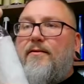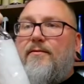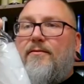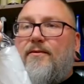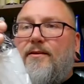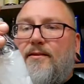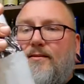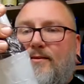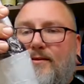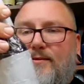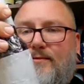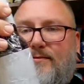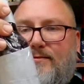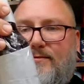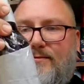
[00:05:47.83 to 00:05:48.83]
Look at
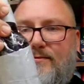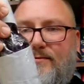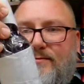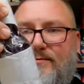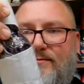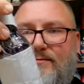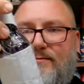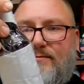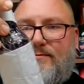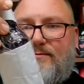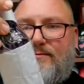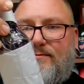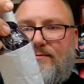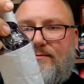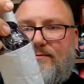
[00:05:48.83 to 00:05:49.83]
this.
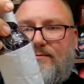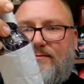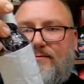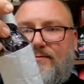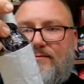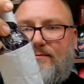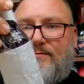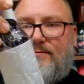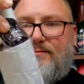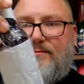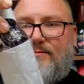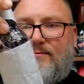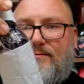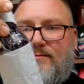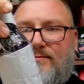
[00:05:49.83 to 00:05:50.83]
I like
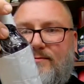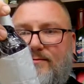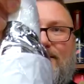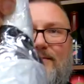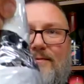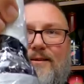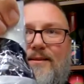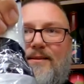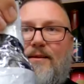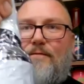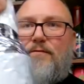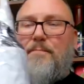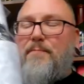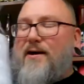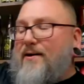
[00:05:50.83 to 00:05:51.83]
this. I
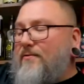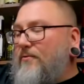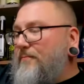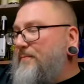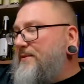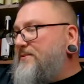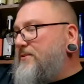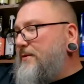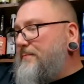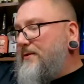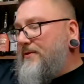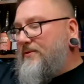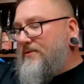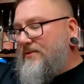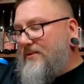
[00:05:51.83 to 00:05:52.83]
love the bottled mystery
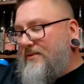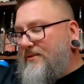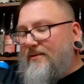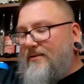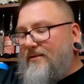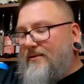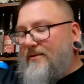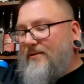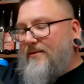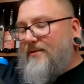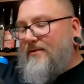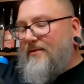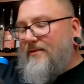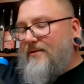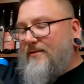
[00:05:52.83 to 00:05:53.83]
beers. They
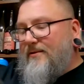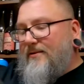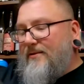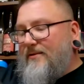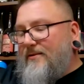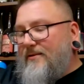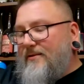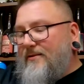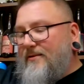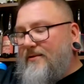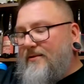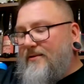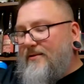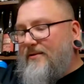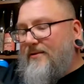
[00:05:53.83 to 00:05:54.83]
turn me on, buddy.
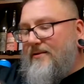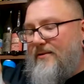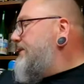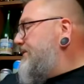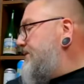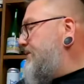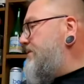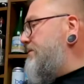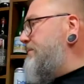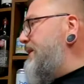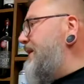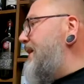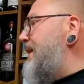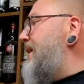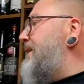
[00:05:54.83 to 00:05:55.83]
They turn
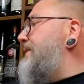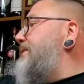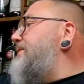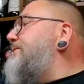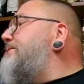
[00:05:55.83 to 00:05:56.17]
me on.